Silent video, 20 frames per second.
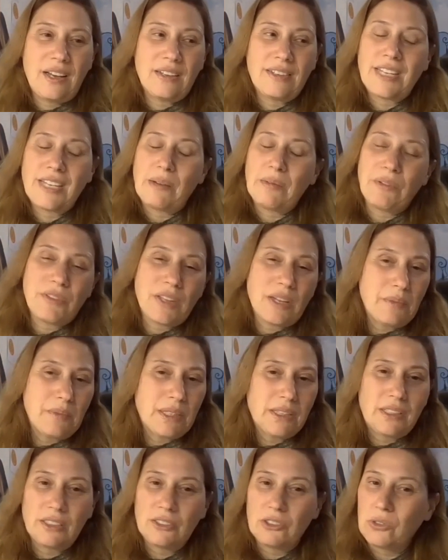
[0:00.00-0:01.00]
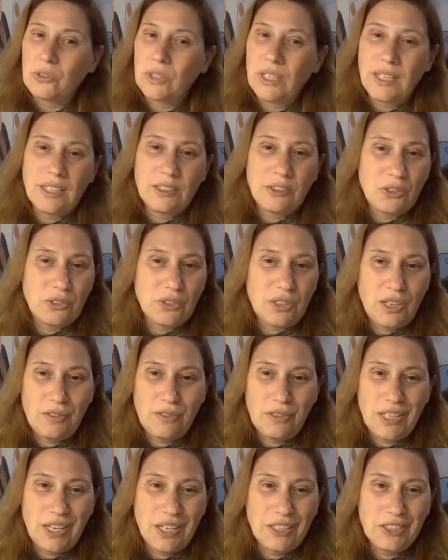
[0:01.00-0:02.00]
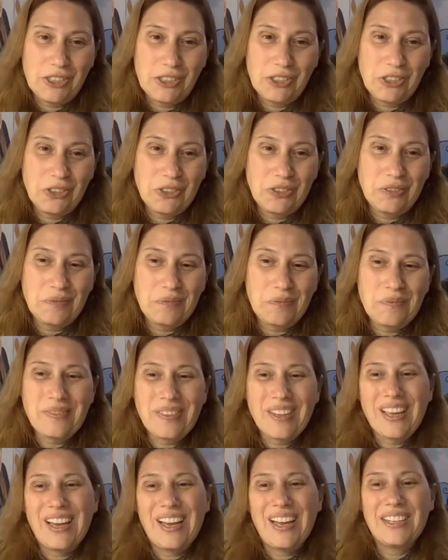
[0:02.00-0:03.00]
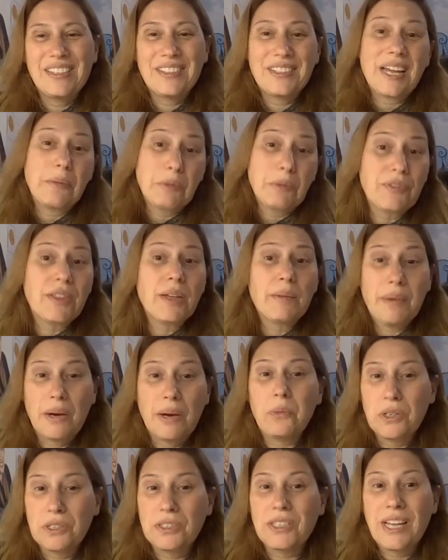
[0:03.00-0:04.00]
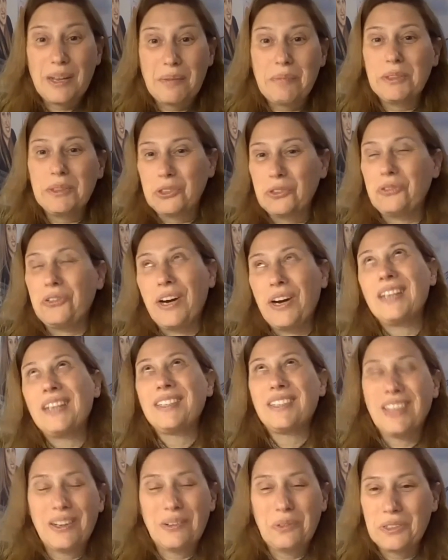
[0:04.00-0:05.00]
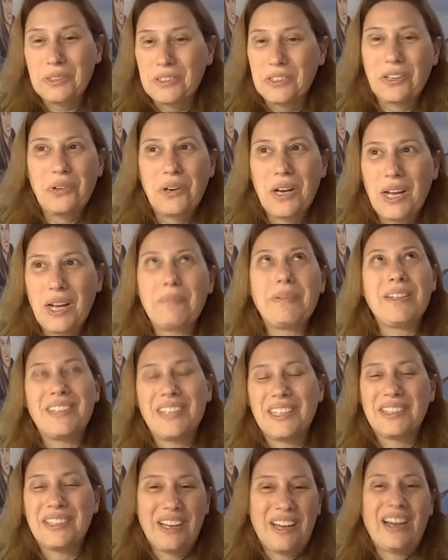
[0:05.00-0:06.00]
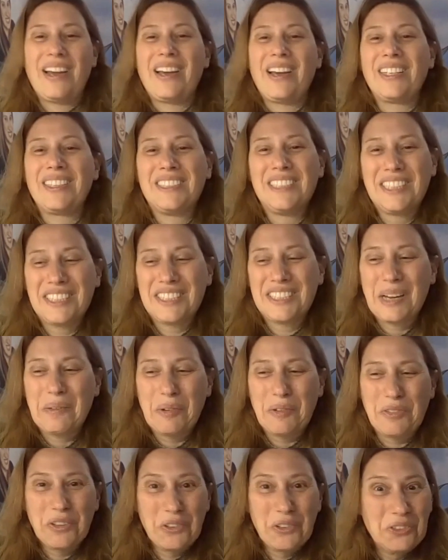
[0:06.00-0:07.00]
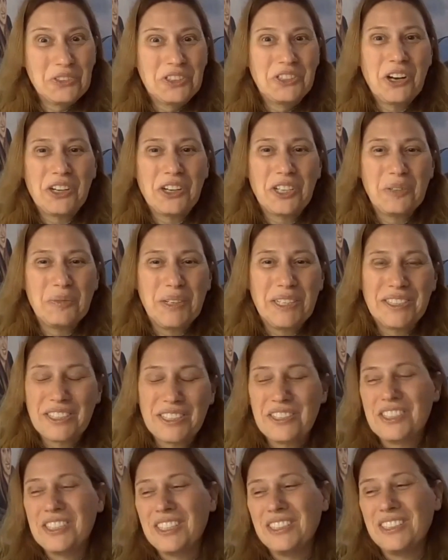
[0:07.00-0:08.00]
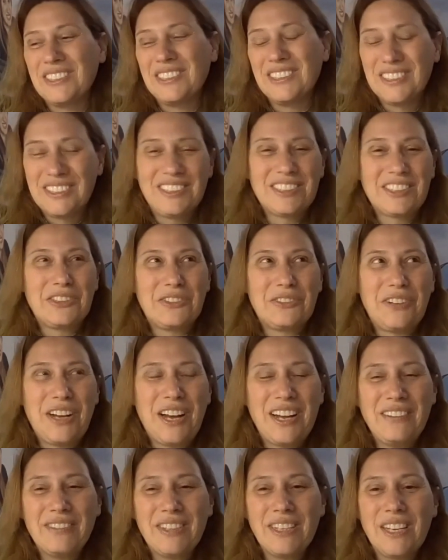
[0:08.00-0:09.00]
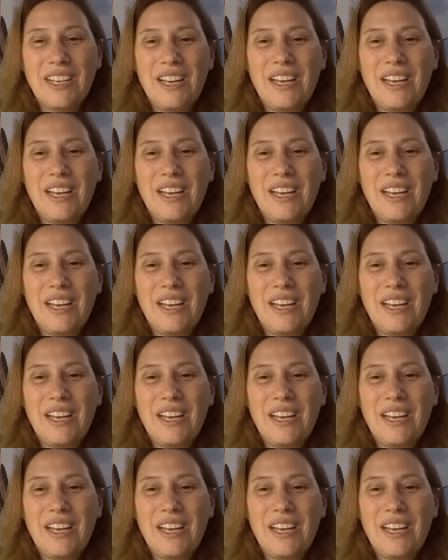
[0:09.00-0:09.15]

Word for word: some of them until today I don't have an answer to. And some of them I was able to find. I was so happy that at least some of those documents are still survived.